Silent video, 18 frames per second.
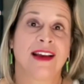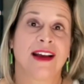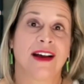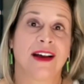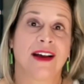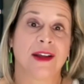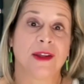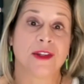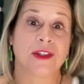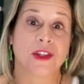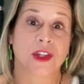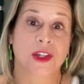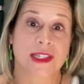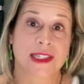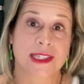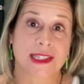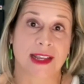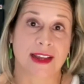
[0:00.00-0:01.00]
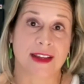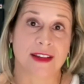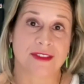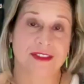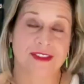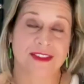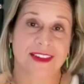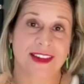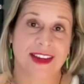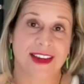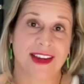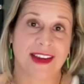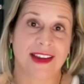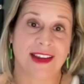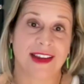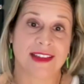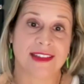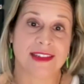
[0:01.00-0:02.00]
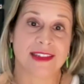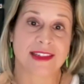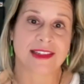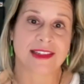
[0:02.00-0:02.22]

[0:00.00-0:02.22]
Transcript: uh, took his life. And oh,